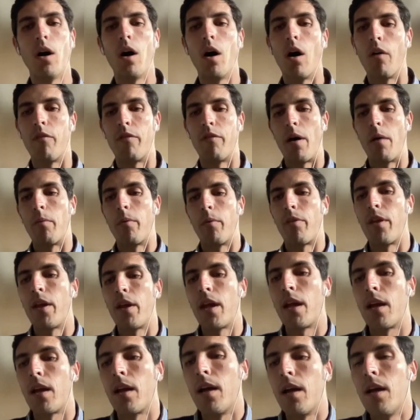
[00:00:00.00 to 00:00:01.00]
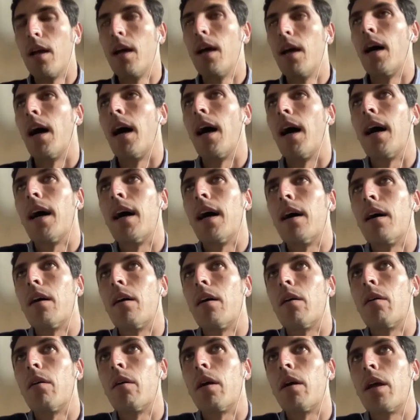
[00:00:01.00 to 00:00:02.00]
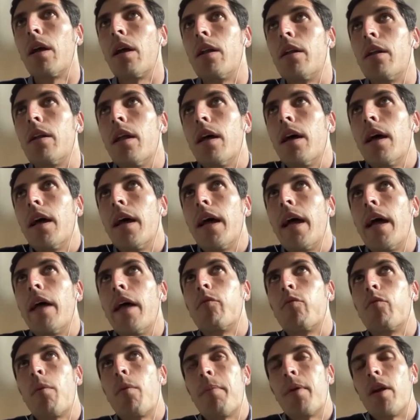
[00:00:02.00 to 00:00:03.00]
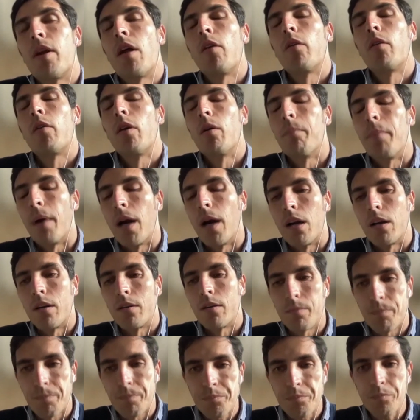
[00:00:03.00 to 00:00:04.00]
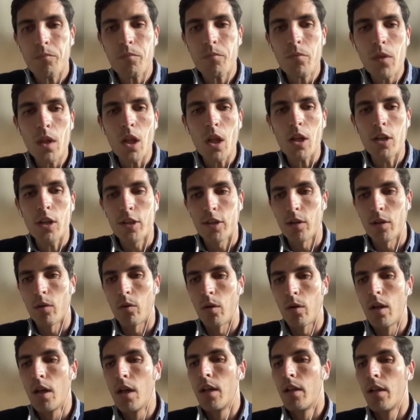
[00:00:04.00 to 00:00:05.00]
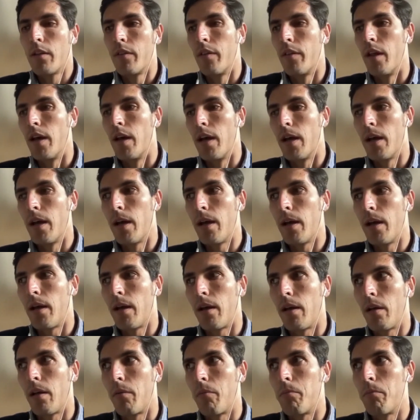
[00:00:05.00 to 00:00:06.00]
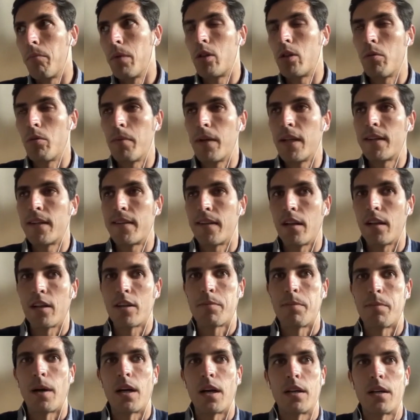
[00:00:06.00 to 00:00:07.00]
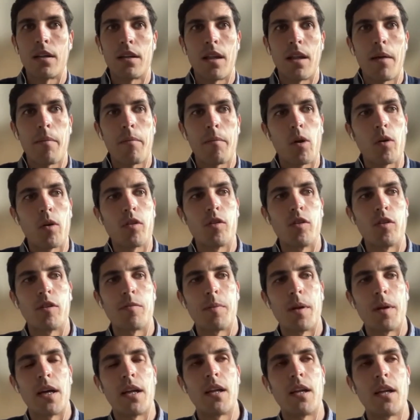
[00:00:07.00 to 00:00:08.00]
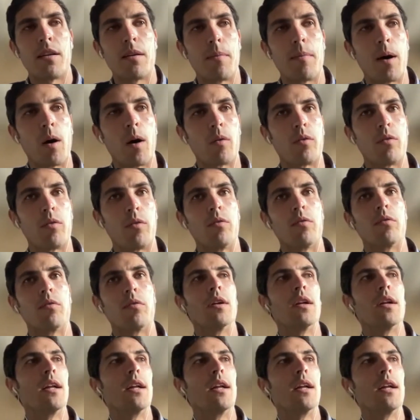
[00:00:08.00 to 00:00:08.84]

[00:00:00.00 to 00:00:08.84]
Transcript: of everything uh, in the entrepreneurial part. So the B two B sales part that I'm going to explain is about to